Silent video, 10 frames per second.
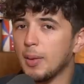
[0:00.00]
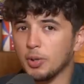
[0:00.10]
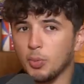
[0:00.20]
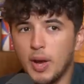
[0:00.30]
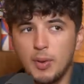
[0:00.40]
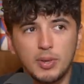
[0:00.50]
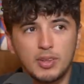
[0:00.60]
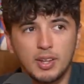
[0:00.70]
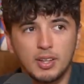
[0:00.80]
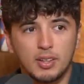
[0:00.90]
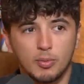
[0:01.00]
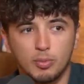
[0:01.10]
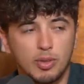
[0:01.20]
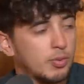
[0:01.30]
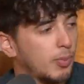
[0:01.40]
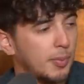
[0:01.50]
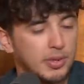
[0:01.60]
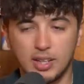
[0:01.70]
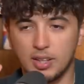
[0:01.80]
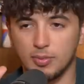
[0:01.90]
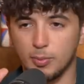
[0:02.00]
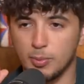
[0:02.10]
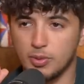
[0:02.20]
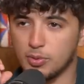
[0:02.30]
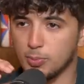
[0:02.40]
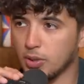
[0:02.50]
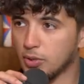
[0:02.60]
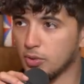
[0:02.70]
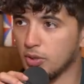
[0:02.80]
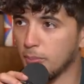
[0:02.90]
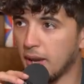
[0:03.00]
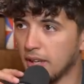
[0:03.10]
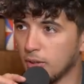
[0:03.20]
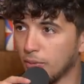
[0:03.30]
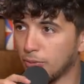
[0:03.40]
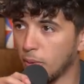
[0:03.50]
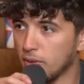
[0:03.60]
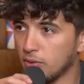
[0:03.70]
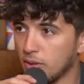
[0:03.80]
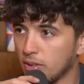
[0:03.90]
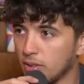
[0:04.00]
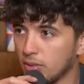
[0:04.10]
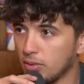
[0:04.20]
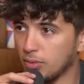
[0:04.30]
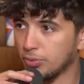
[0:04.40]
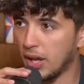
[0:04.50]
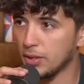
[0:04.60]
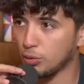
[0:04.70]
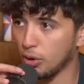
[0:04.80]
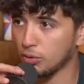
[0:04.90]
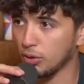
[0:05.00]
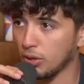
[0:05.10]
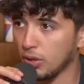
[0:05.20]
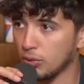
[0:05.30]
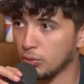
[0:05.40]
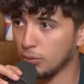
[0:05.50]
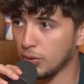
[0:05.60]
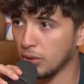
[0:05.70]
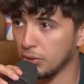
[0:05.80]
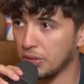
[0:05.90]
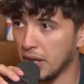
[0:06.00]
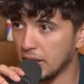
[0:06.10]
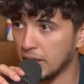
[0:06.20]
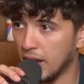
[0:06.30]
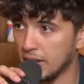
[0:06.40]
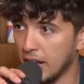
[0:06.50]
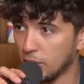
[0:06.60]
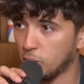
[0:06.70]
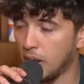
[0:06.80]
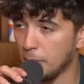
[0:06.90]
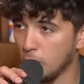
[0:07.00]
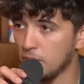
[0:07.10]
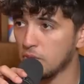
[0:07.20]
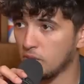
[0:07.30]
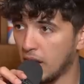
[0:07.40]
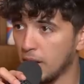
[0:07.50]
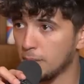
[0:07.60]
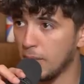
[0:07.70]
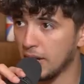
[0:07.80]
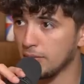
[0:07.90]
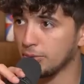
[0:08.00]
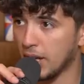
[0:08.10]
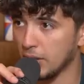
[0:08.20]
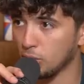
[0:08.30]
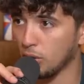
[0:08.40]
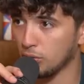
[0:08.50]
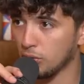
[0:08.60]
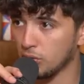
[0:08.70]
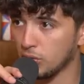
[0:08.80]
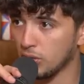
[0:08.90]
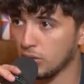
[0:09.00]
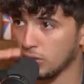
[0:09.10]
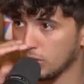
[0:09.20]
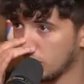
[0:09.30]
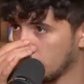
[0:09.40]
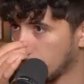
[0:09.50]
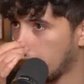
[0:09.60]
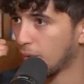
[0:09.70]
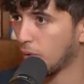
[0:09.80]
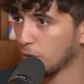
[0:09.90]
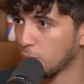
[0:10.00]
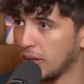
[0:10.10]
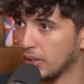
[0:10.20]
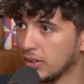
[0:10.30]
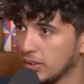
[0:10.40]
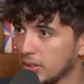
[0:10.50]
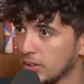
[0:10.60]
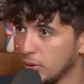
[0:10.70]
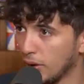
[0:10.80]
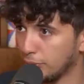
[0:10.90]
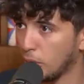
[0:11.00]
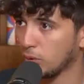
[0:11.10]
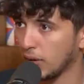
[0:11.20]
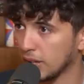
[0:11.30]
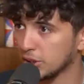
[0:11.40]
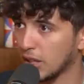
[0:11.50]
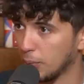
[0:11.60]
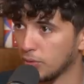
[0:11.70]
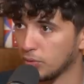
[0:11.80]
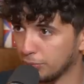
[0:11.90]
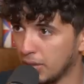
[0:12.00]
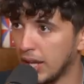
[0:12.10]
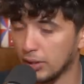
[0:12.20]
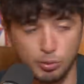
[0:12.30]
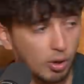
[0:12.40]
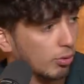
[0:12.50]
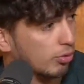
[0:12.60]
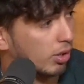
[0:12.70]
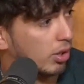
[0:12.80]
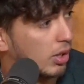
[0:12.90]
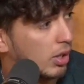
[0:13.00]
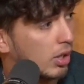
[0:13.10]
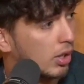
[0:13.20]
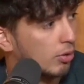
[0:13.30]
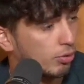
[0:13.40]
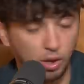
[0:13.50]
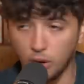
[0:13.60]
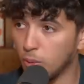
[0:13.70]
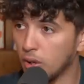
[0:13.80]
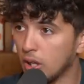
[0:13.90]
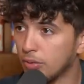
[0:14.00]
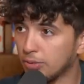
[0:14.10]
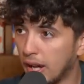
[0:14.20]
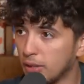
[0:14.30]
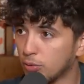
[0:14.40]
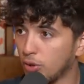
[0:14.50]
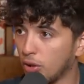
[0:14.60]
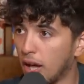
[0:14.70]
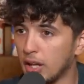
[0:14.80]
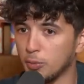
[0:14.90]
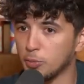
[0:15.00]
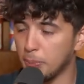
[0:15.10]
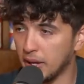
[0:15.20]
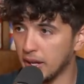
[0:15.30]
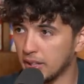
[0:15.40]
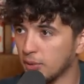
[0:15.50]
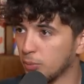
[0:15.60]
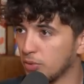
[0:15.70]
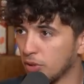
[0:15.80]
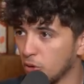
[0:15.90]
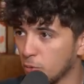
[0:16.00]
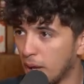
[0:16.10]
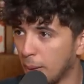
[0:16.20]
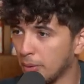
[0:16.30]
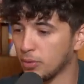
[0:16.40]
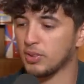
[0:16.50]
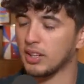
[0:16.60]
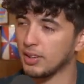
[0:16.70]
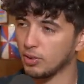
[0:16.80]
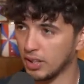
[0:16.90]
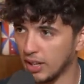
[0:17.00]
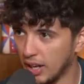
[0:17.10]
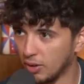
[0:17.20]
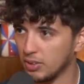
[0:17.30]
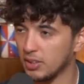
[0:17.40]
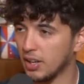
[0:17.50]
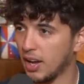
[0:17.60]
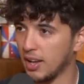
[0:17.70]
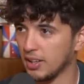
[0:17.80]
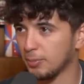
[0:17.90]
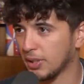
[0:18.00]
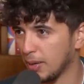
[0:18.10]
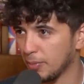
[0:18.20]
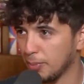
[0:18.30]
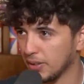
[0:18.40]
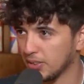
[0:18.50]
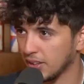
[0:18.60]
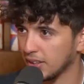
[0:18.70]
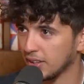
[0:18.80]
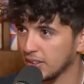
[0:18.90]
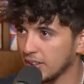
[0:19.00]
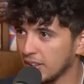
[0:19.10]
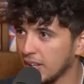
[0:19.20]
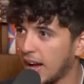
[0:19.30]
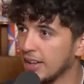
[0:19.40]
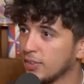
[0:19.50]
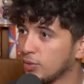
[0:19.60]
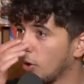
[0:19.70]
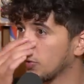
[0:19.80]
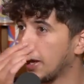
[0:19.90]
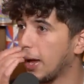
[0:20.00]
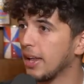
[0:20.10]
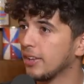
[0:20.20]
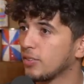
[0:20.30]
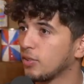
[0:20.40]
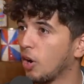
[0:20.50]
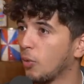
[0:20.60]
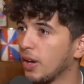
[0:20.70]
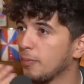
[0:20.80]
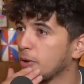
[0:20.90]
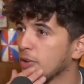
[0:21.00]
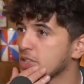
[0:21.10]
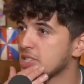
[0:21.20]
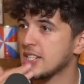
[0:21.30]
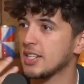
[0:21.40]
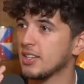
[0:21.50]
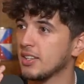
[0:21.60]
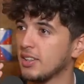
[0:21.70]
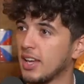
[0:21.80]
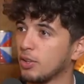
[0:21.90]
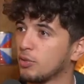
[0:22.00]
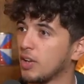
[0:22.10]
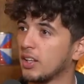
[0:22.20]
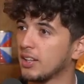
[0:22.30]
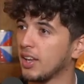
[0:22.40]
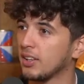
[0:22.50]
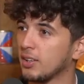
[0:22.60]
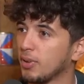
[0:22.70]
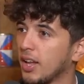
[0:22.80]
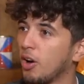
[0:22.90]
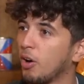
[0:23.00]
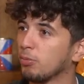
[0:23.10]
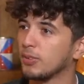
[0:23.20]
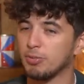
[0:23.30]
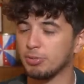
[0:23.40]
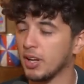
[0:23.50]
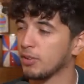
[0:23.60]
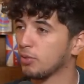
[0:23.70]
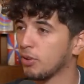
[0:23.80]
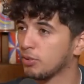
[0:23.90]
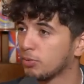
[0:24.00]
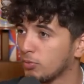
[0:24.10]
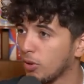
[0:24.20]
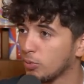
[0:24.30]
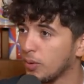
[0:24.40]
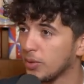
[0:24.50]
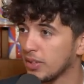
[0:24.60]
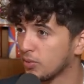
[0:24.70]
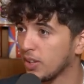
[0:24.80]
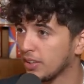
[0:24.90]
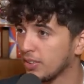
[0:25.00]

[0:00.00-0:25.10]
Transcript: nah, but the way we think of the reason why we think of them is because of the main UFO incident the flying saucer is yeah. a real thing, and that's why movies started making flying saucers. Yeah, because of that Roswell UFO ah, crash. Ah, okay. It was a flying saucer. Right. So flying saucer, and it was big. It was in the newspapers. Then they mm-hmm. took it mm-hmm. out, and it became a big thing. Yeah, I mean, and so they the thing, and like... so it because they could sell it. Then they were like, "Oh, that flying saucer from Roswell, we can sell